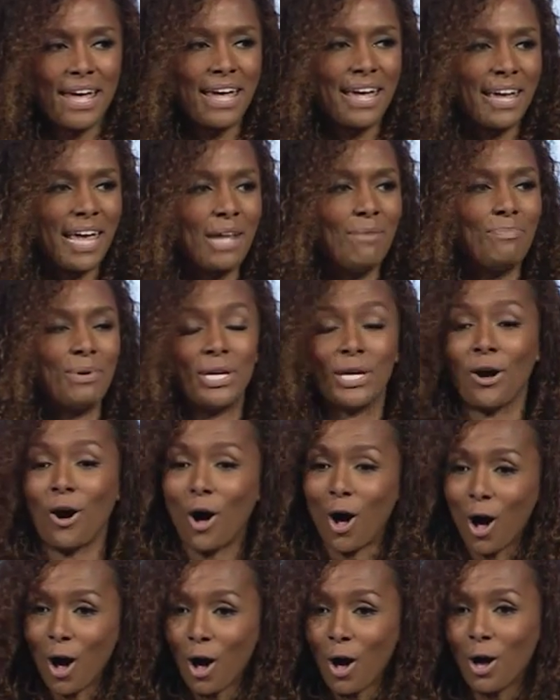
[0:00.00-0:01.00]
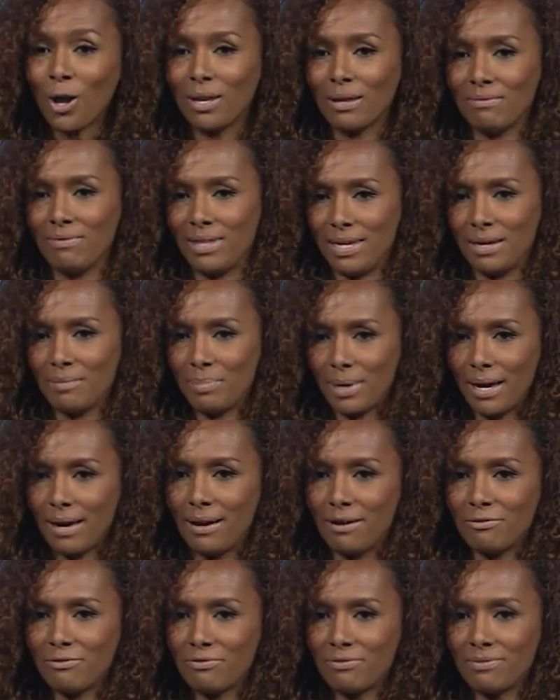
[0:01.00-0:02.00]
can be all of the
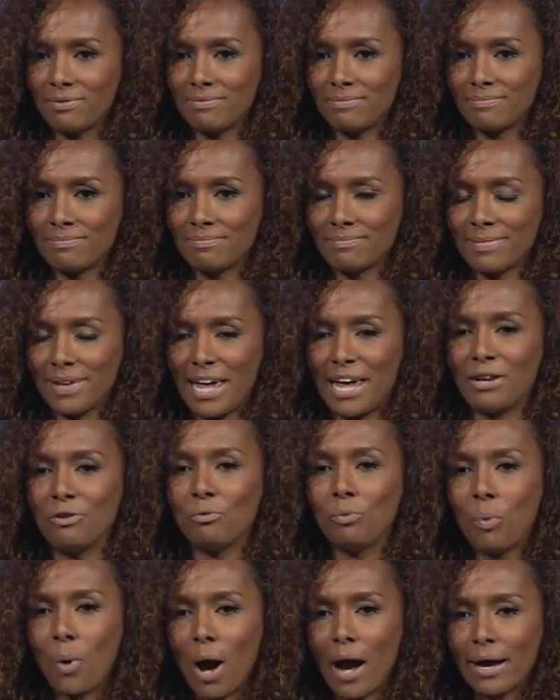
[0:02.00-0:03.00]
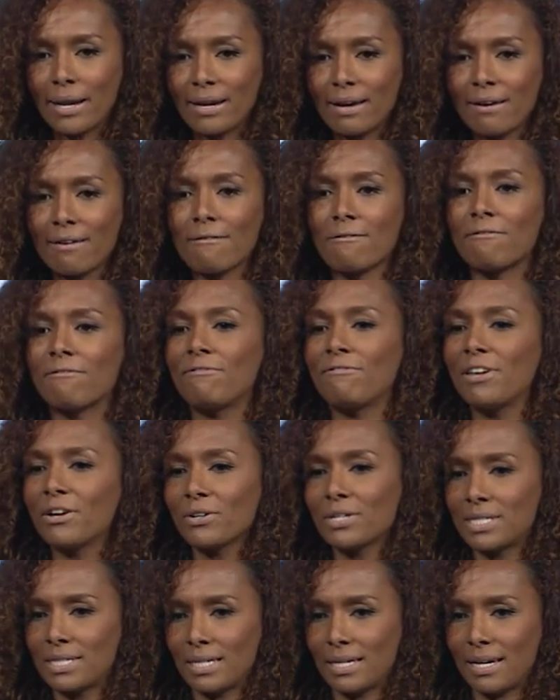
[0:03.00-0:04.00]
above in one
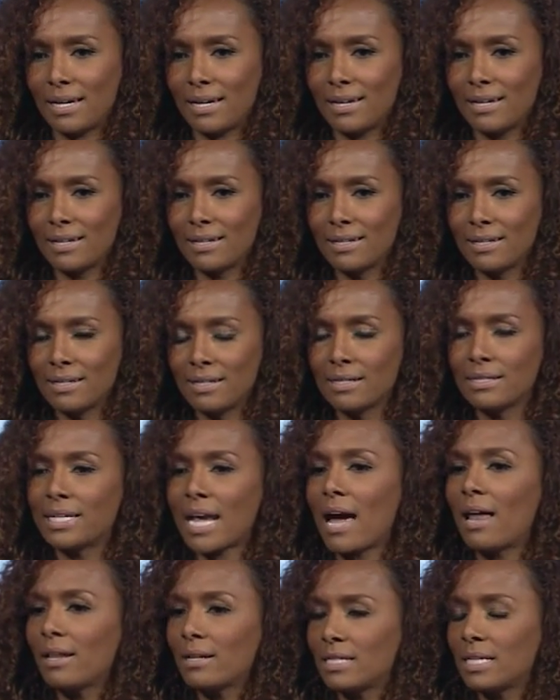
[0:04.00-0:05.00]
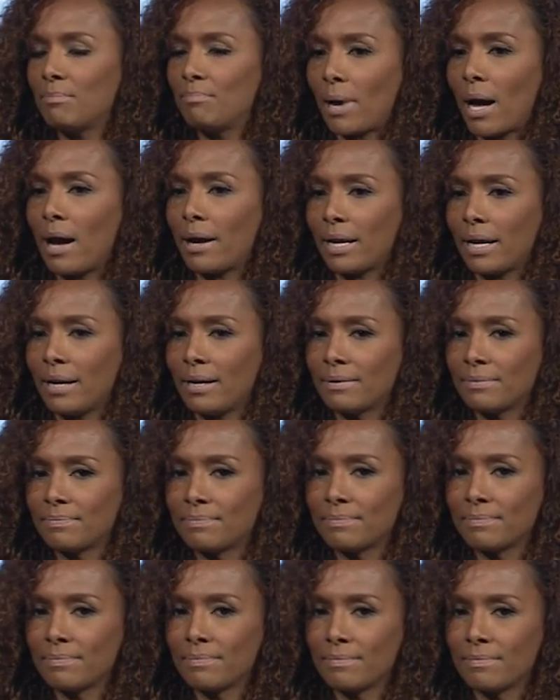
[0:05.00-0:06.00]
fiercely talented body.
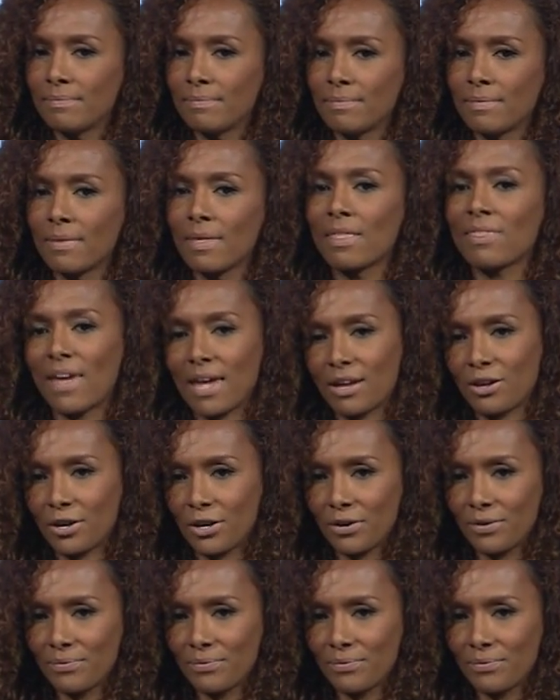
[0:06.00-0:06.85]
Thank you.